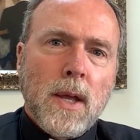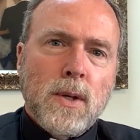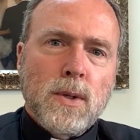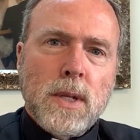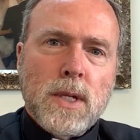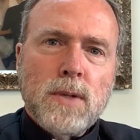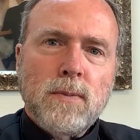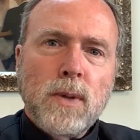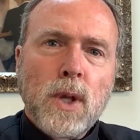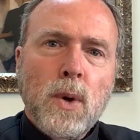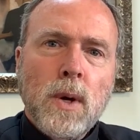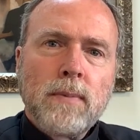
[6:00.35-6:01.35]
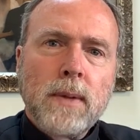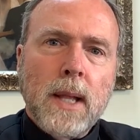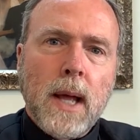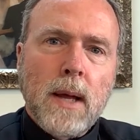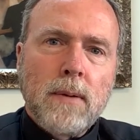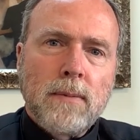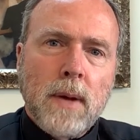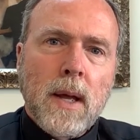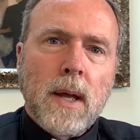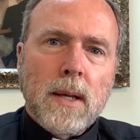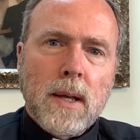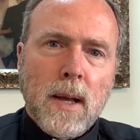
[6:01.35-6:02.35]
to this flow of love
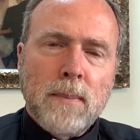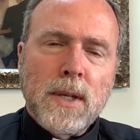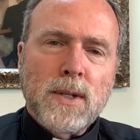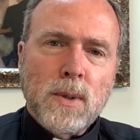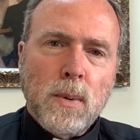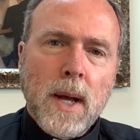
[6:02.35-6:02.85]
coming to